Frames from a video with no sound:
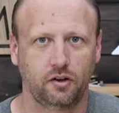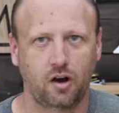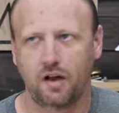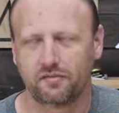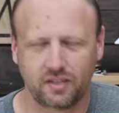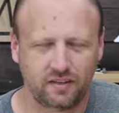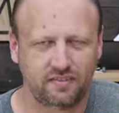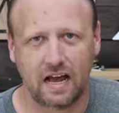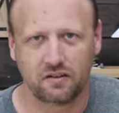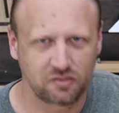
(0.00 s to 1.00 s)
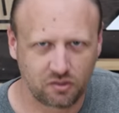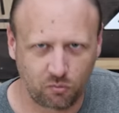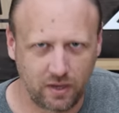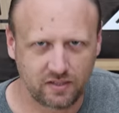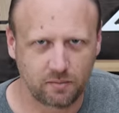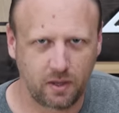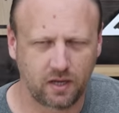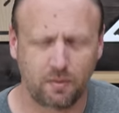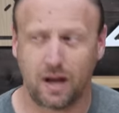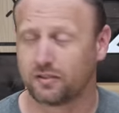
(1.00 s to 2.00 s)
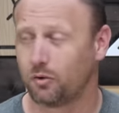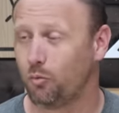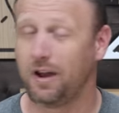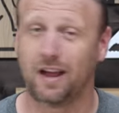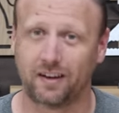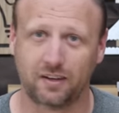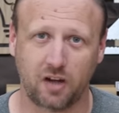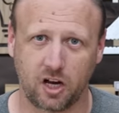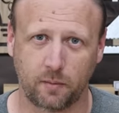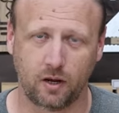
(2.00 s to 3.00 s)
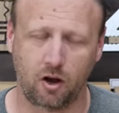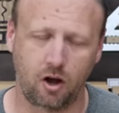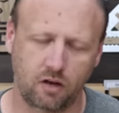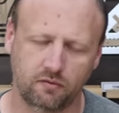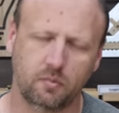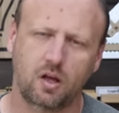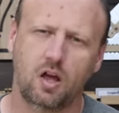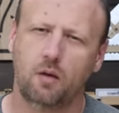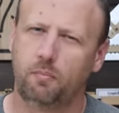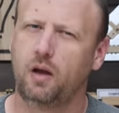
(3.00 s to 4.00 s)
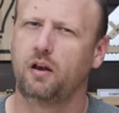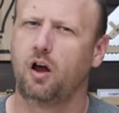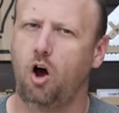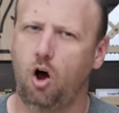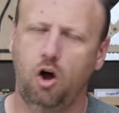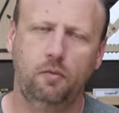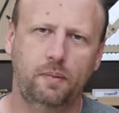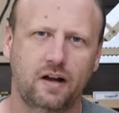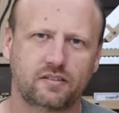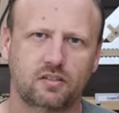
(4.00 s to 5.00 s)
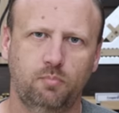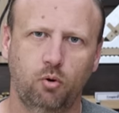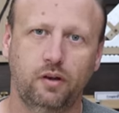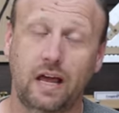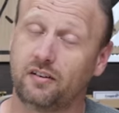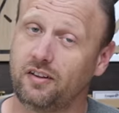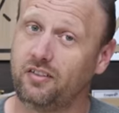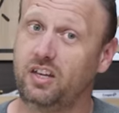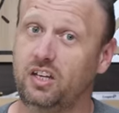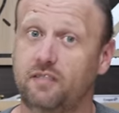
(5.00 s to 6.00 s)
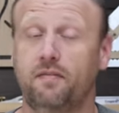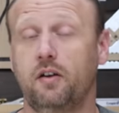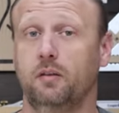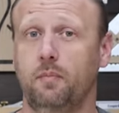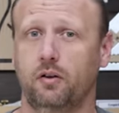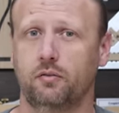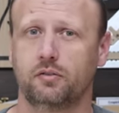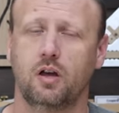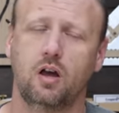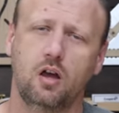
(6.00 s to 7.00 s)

There are obviously thousands of ways to make a box, so we're not gonna talk about all of them. But all boxes boil down to these fundamentals.